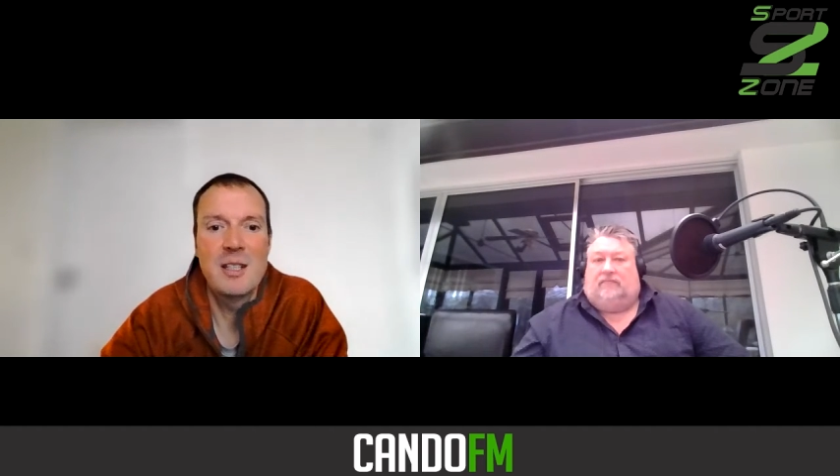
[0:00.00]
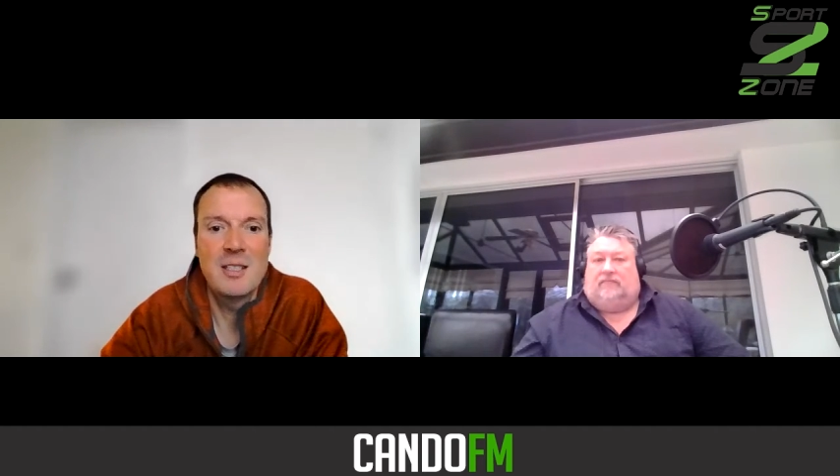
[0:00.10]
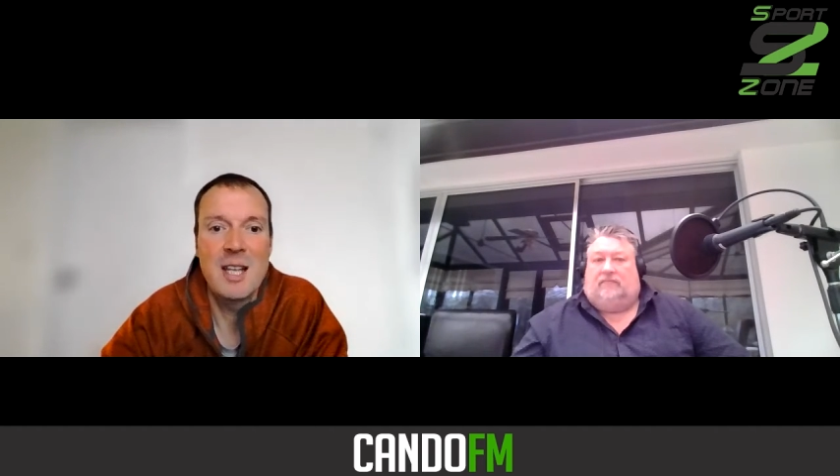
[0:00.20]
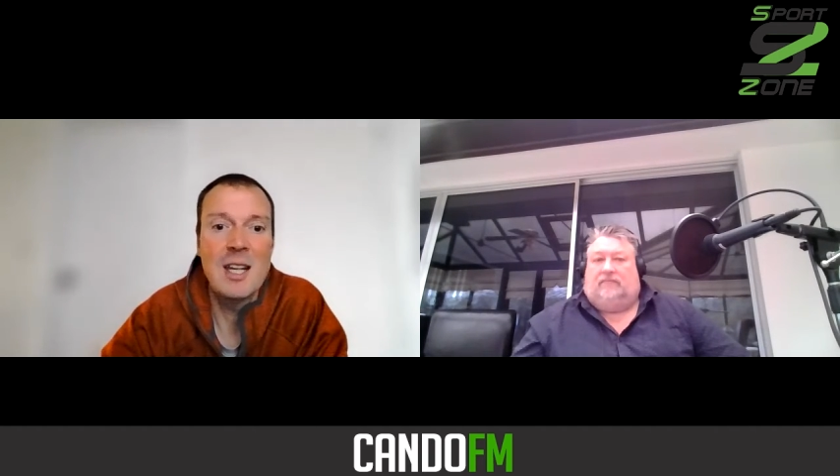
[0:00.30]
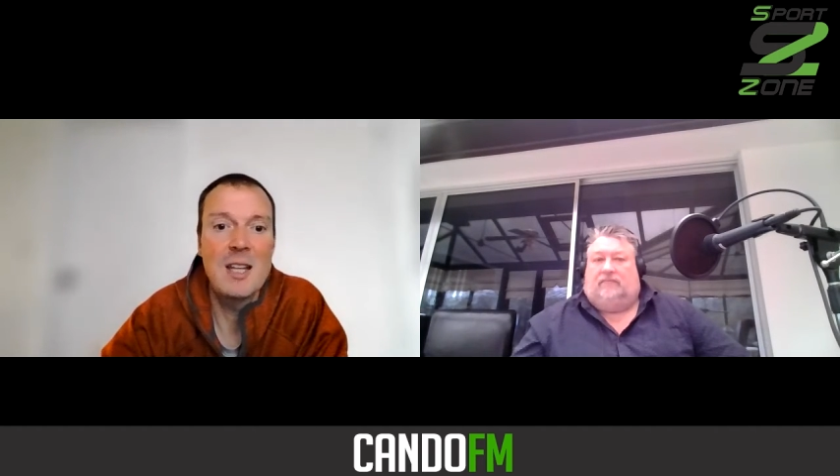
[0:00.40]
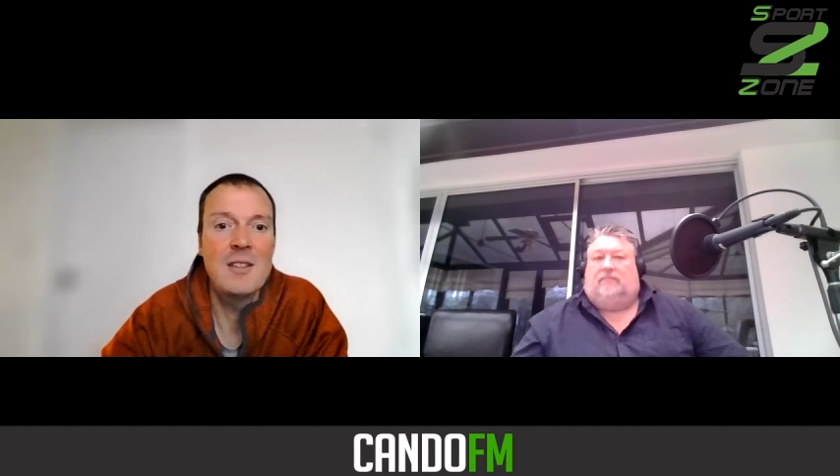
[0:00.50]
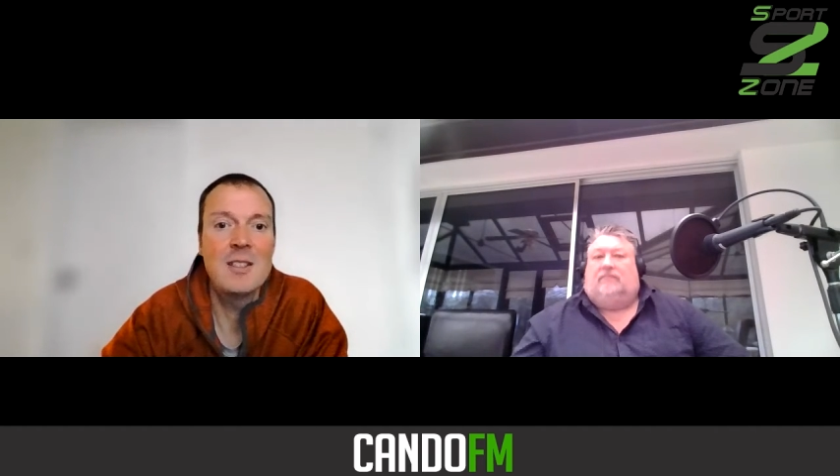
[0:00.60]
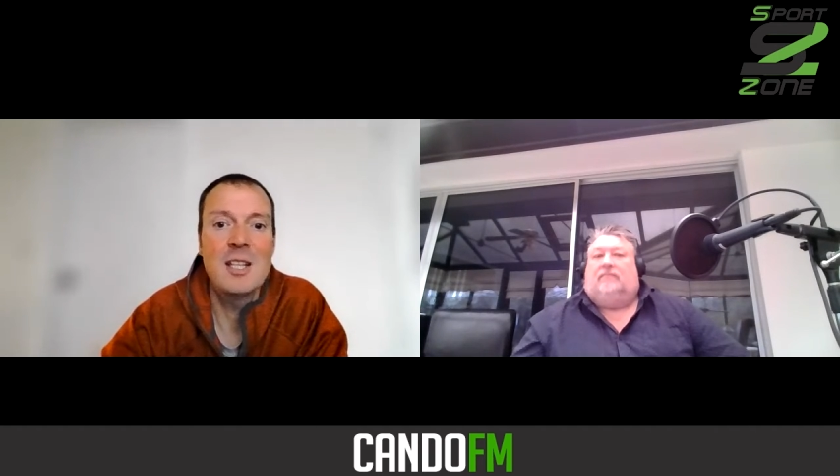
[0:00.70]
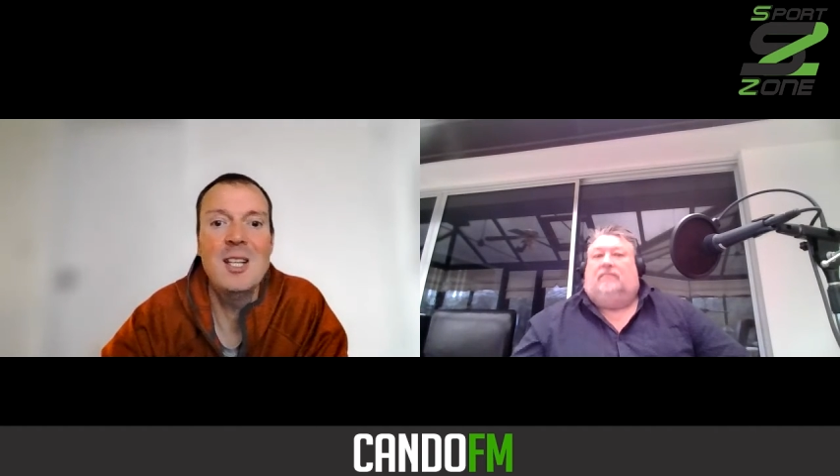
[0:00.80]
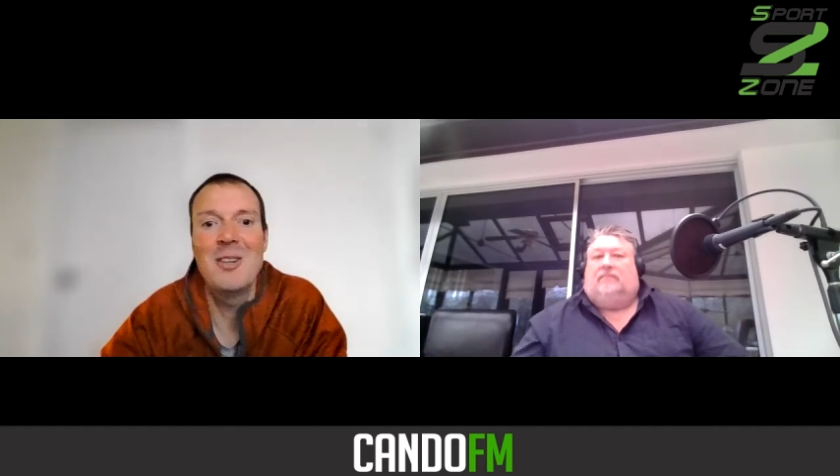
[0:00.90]
take in the
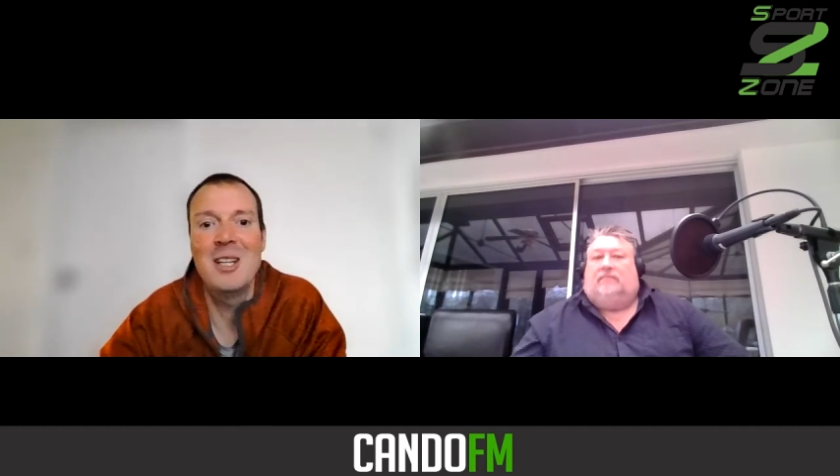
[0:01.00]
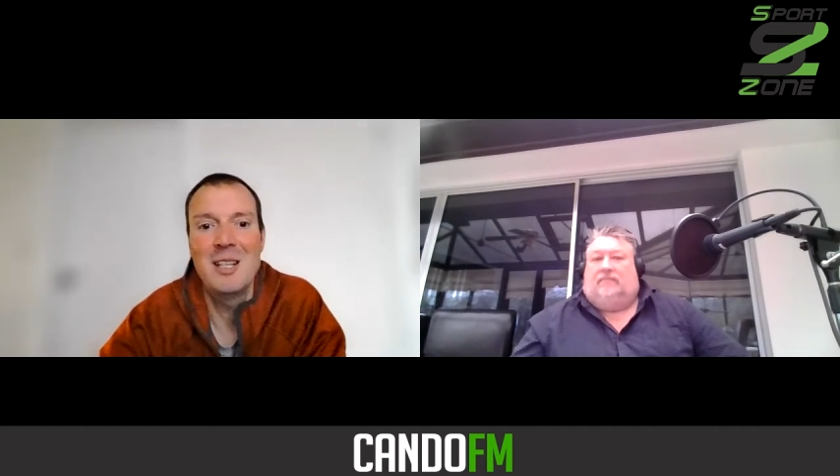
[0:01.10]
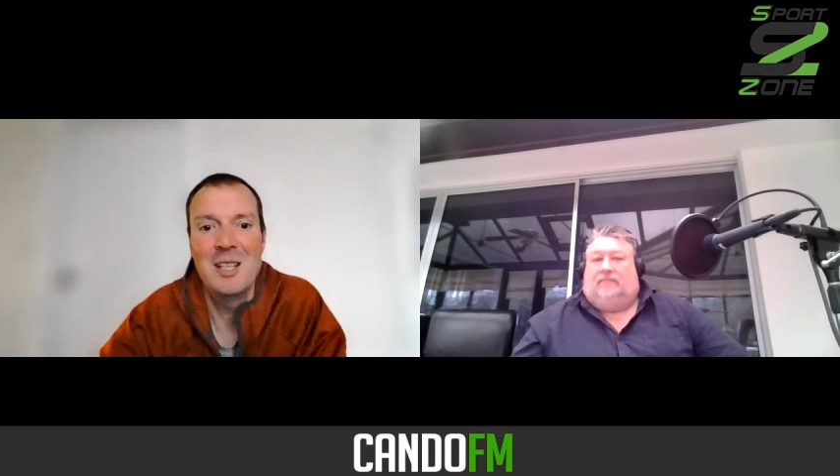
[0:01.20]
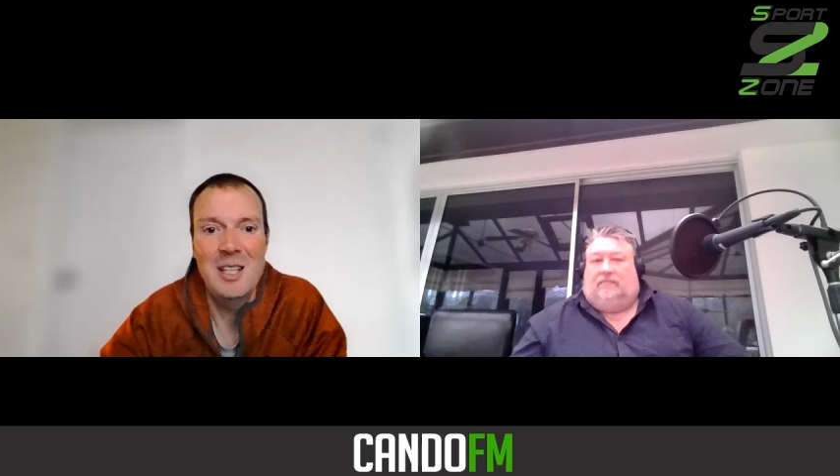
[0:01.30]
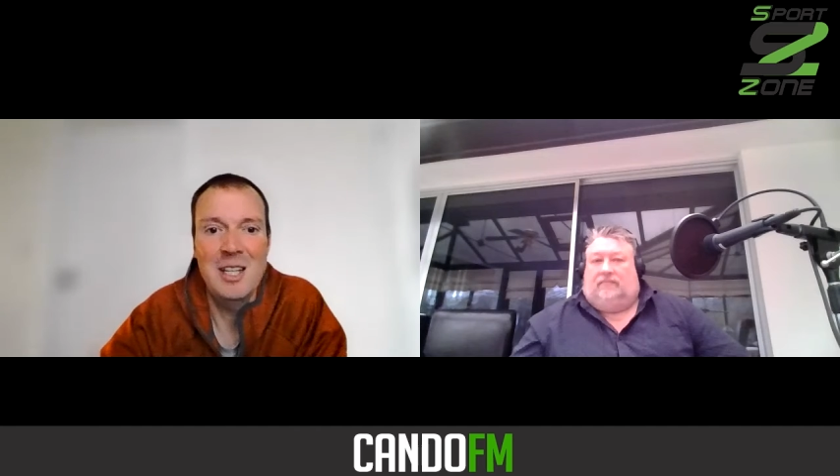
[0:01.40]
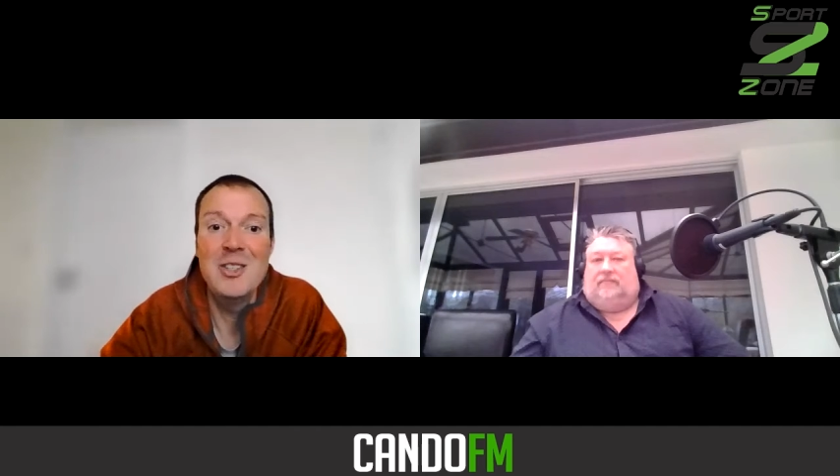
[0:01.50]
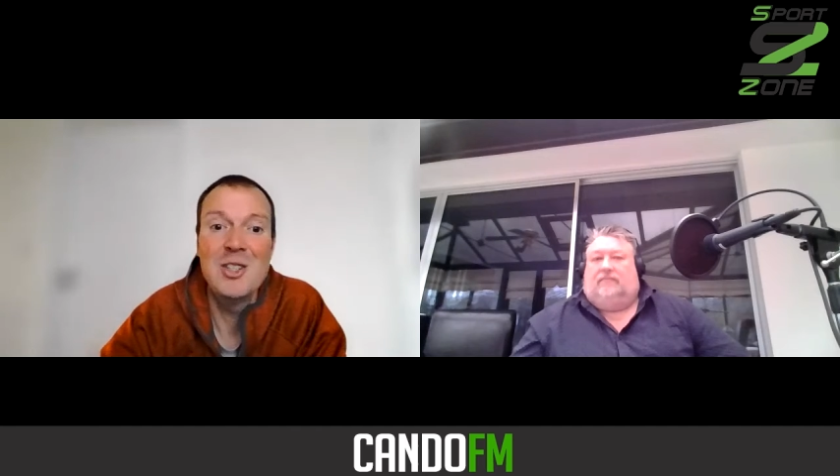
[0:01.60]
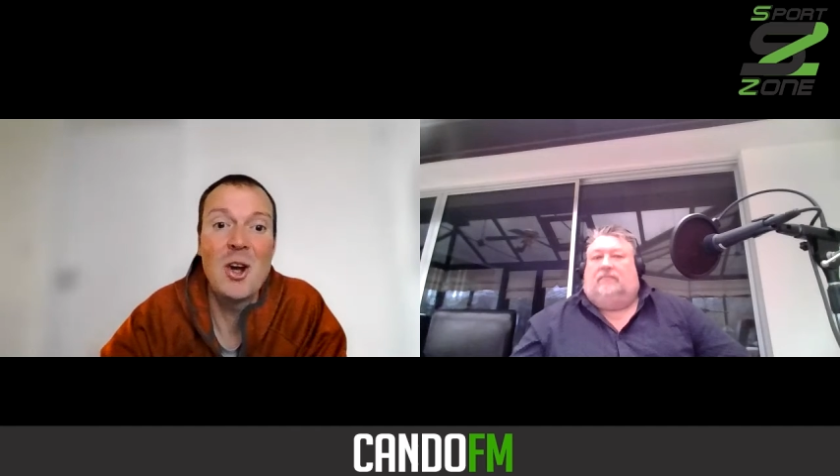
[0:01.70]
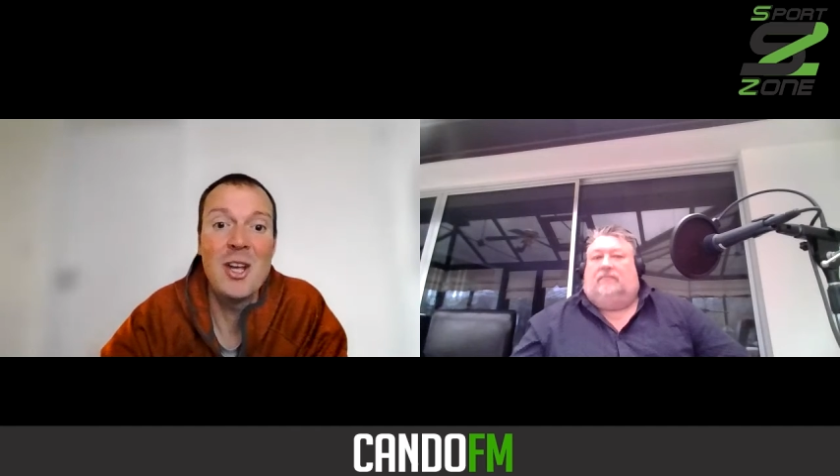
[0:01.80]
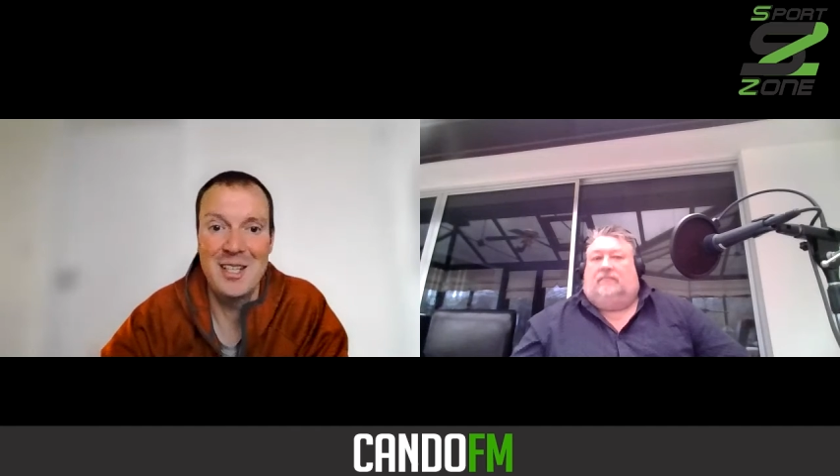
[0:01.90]
scenery,
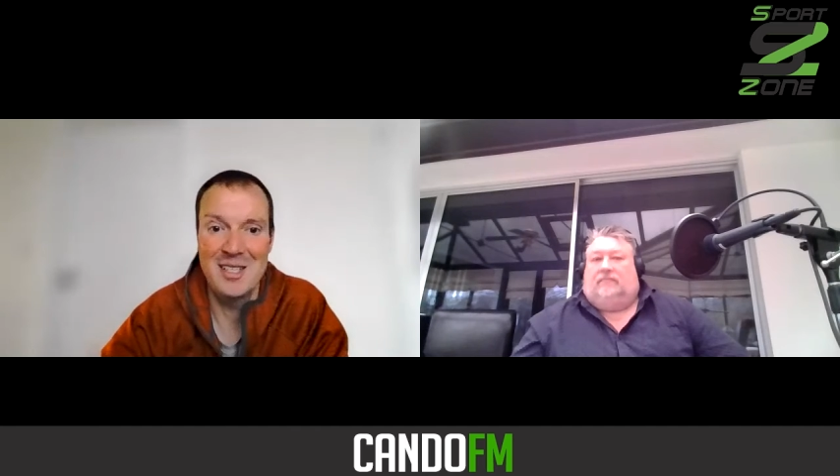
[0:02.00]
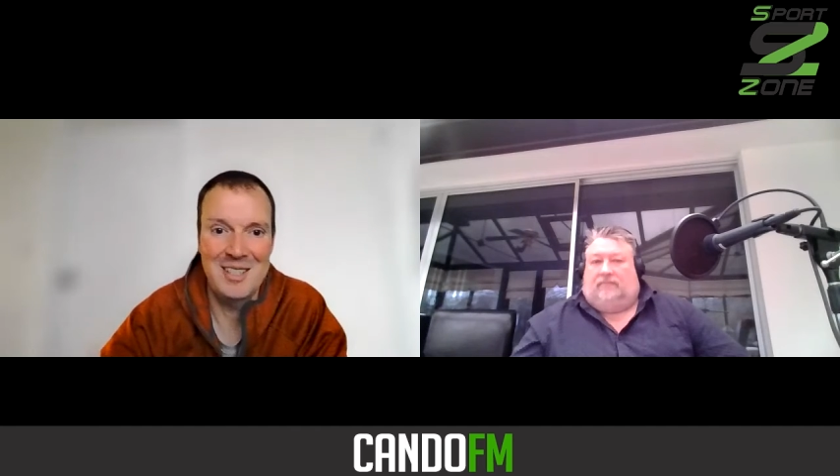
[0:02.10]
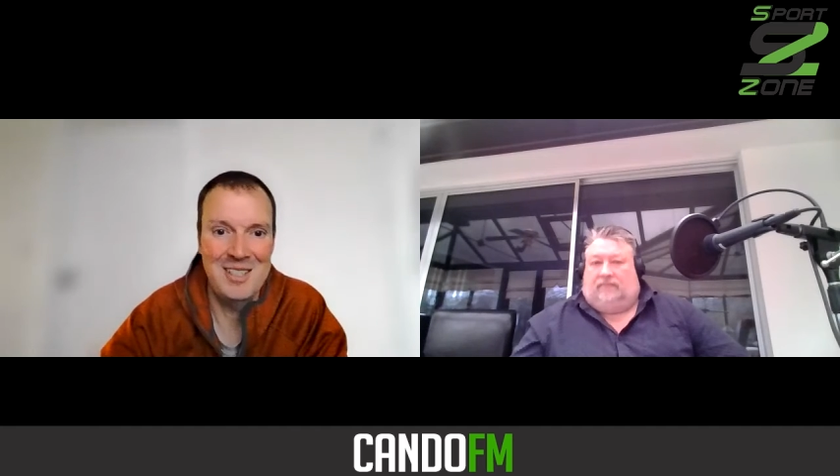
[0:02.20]
enjoy it.